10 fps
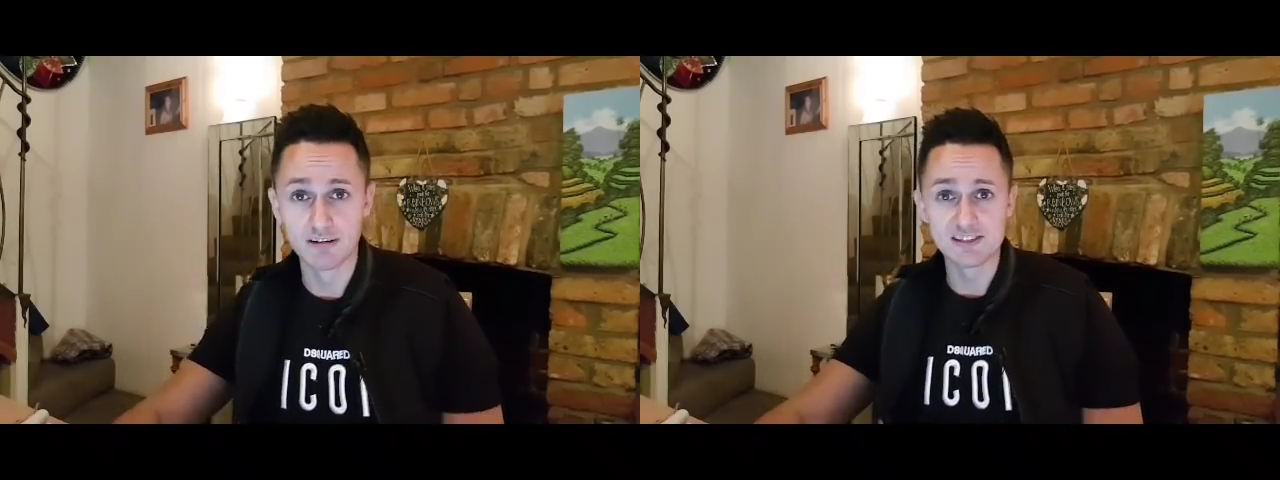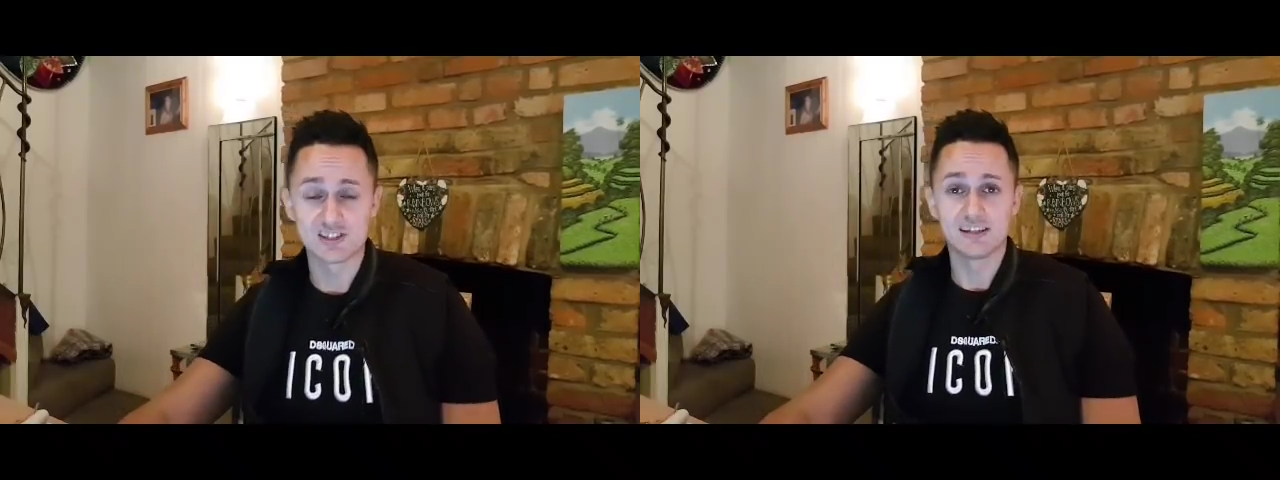
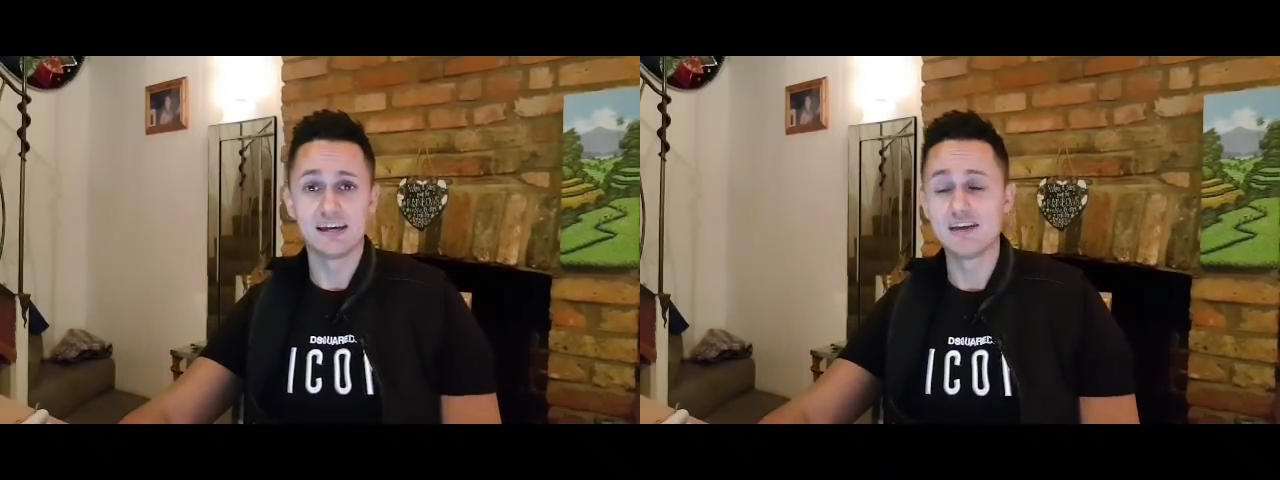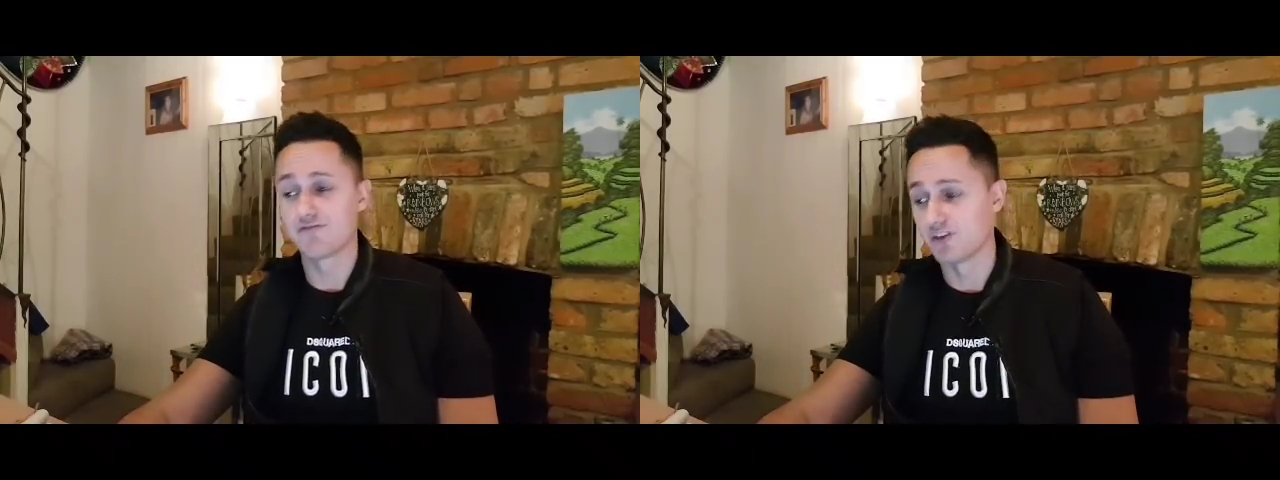
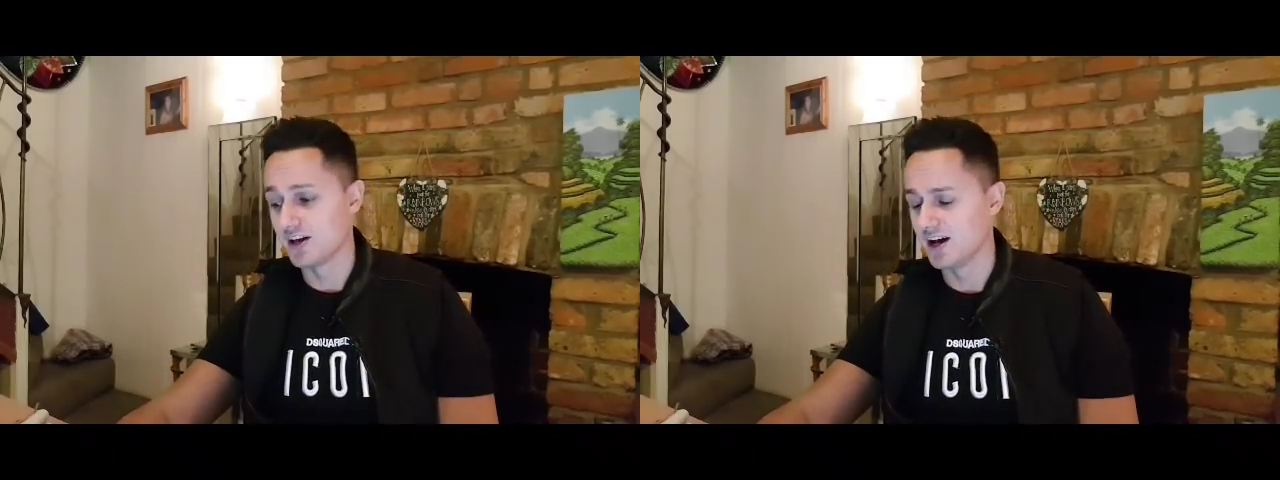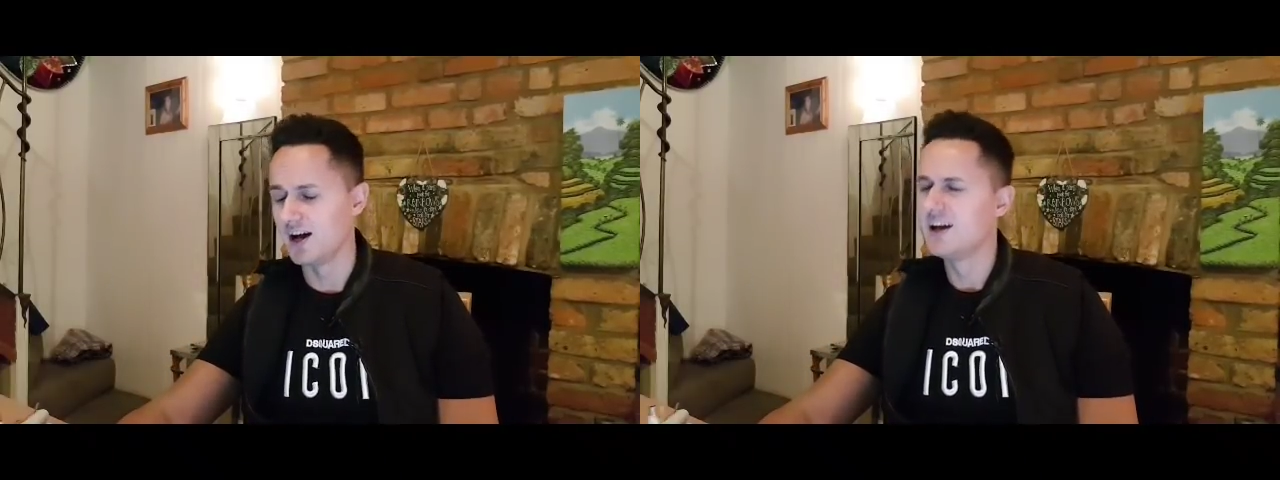recently for
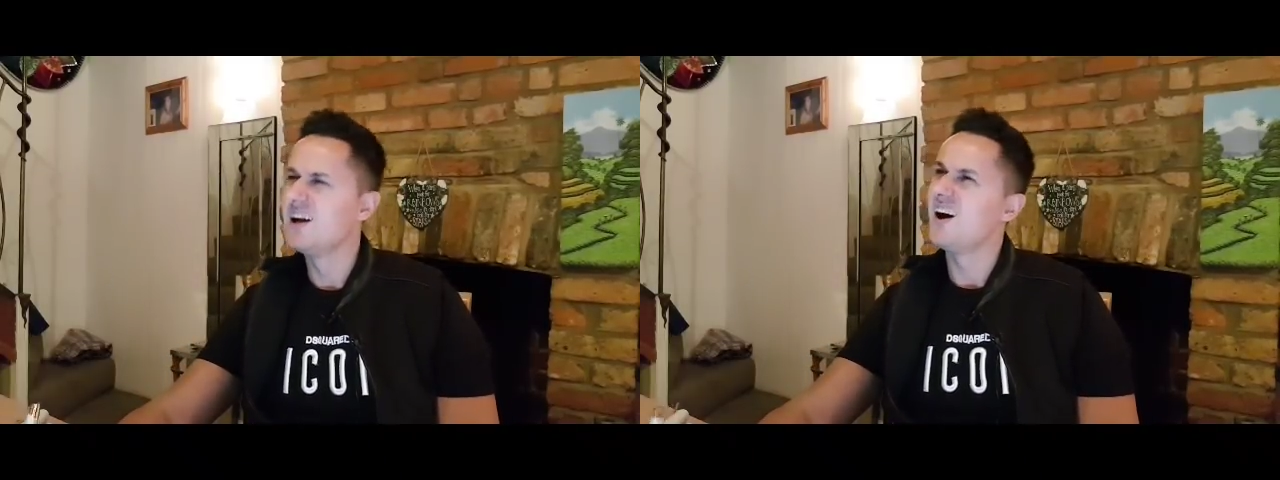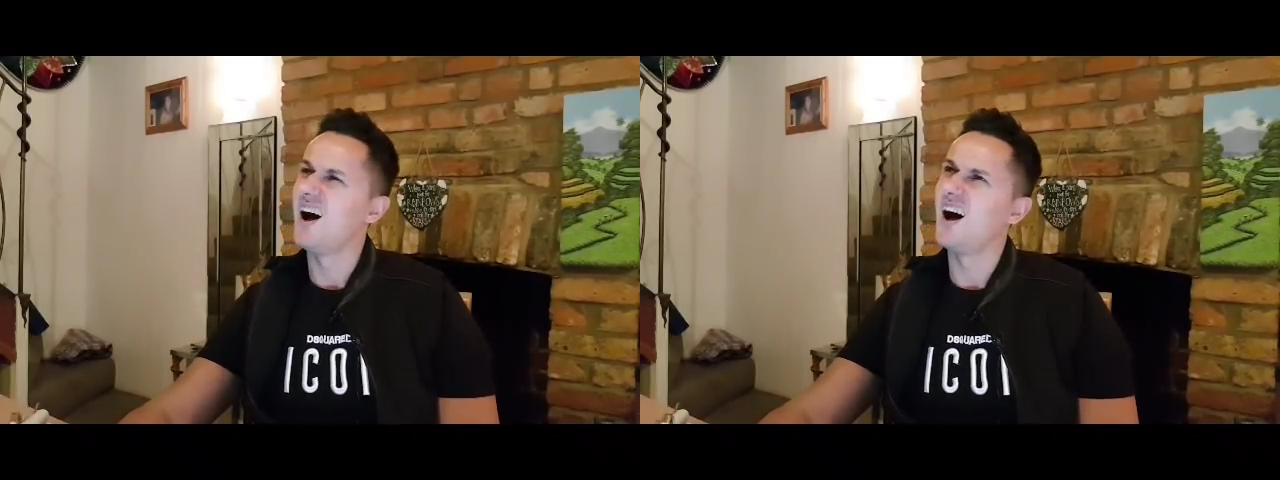the
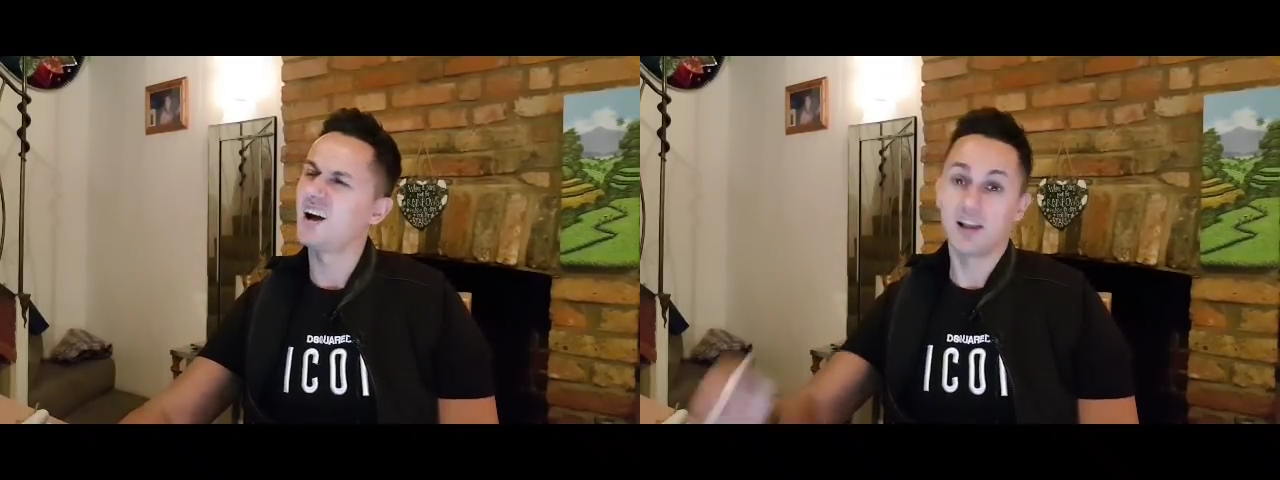uh,